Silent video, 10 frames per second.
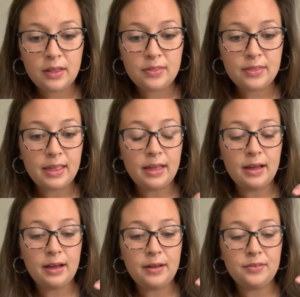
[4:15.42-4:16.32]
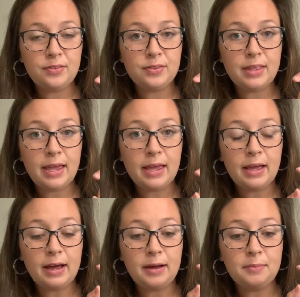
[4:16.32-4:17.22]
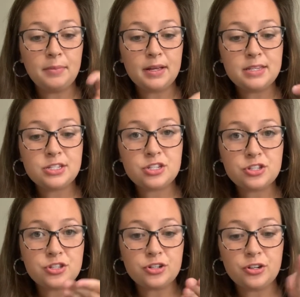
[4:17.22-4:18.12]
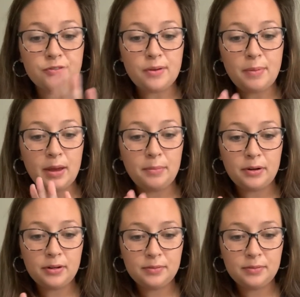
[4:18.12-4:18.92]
that they must serve a paper.